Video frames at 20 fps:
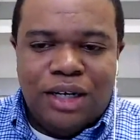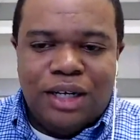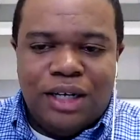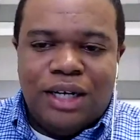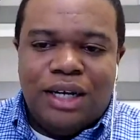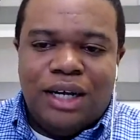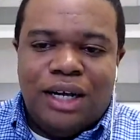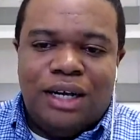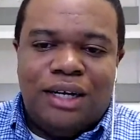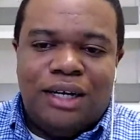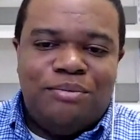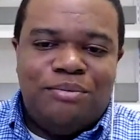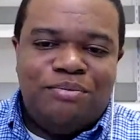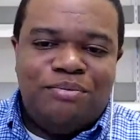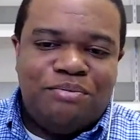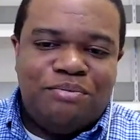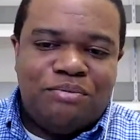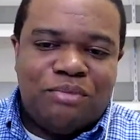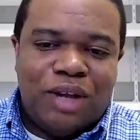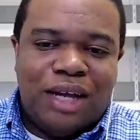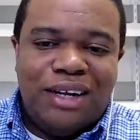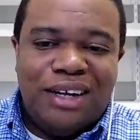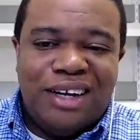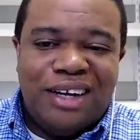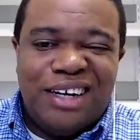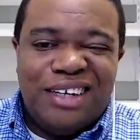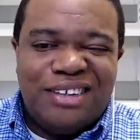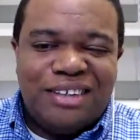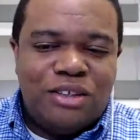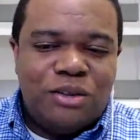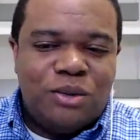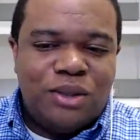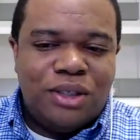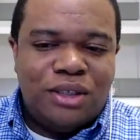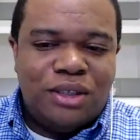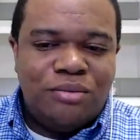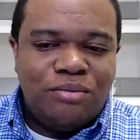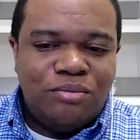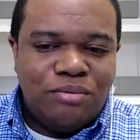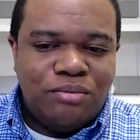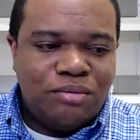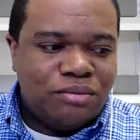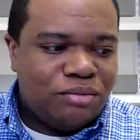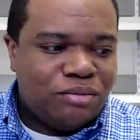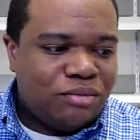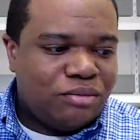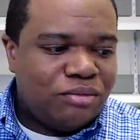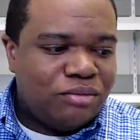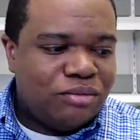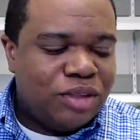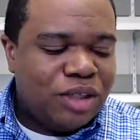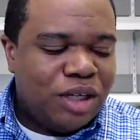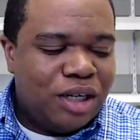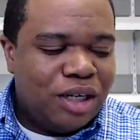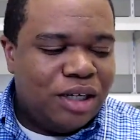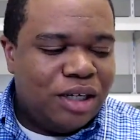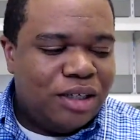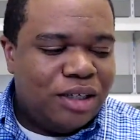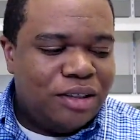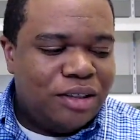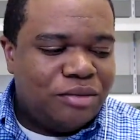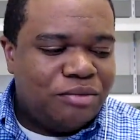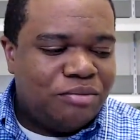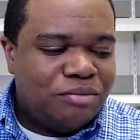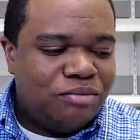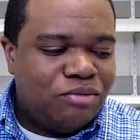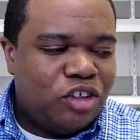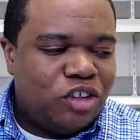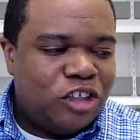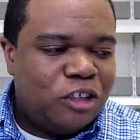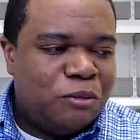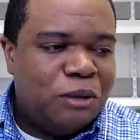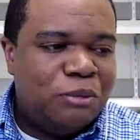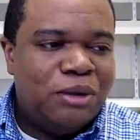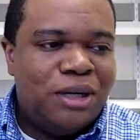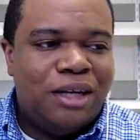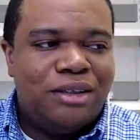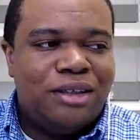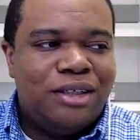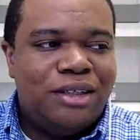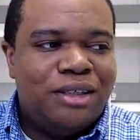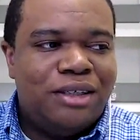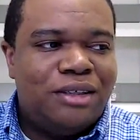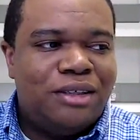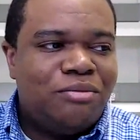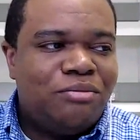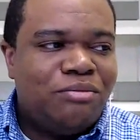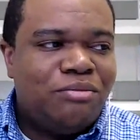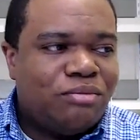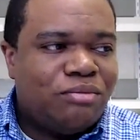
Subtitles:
I look at it this way. Uh, there's people out there,